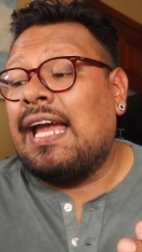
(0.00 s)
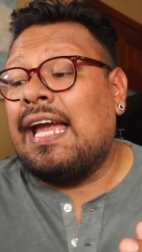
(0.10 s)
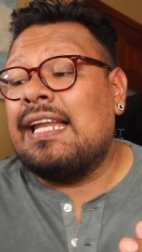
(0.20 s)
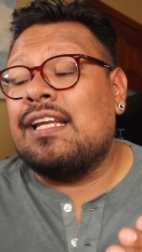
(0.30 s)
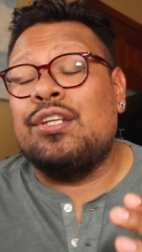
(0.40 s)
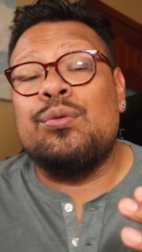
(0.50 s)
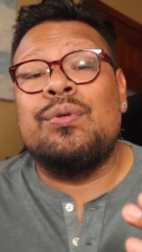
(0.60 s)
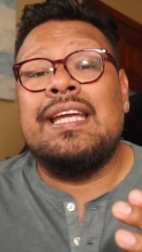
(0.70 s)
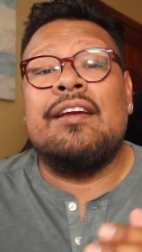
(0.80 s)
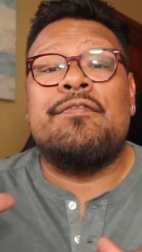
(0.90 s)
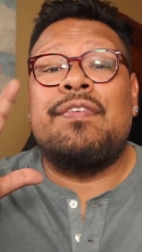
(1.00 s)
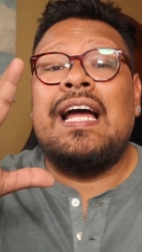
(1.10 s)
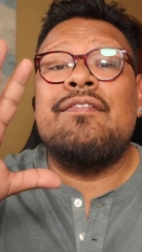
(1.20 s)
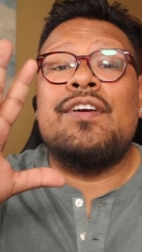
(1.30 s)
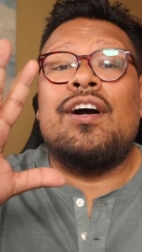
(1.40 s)
and you get
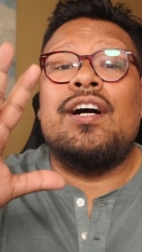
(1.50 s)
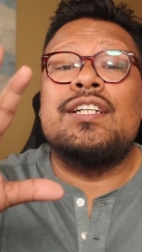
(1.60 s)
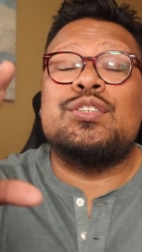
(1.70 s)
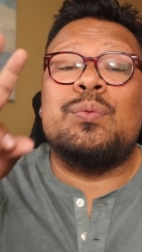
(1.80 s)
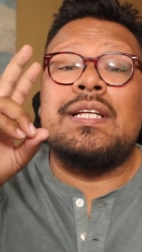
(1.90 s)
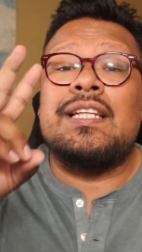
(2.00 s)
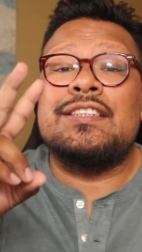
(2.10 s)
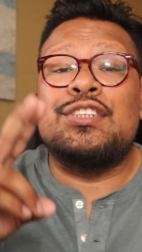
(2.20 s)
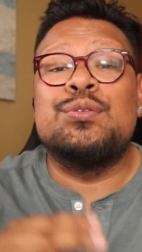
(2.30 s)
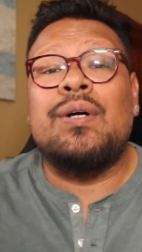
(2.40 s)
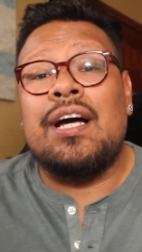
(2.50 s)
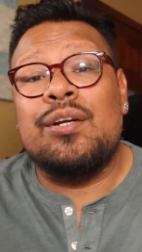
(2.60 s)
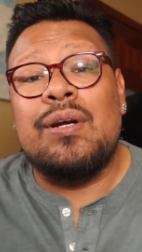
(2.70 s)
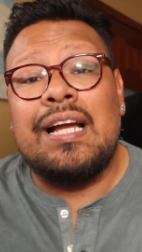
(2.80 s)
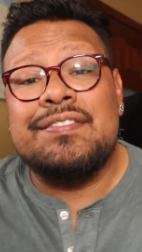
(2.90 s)
five cards with two
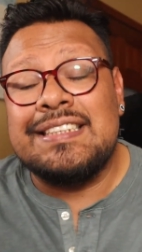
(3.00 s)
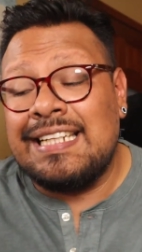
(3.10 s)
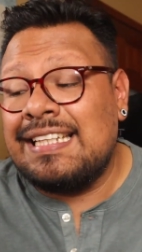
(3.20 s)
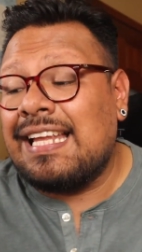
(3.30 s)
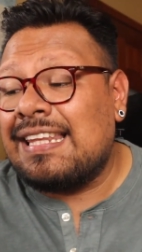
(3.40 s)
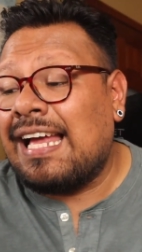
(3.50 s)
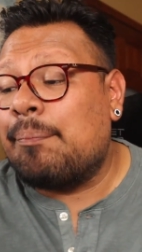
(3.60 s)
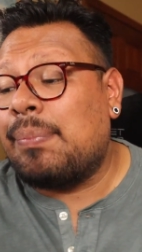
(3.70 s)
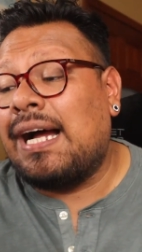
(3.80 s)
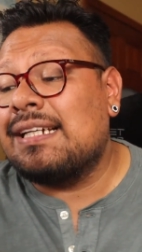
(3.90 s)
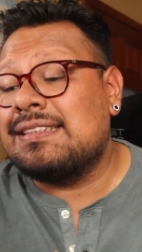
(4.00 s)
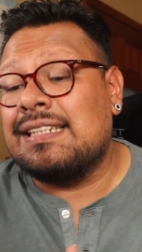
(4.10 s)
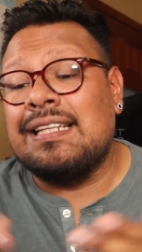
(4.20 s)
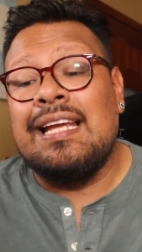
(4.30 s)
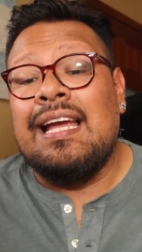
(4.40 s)
autographs in that box.
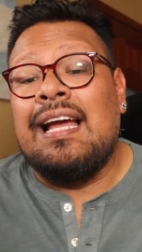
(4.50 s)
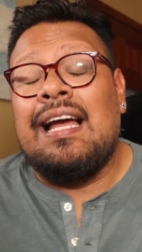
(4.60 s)
And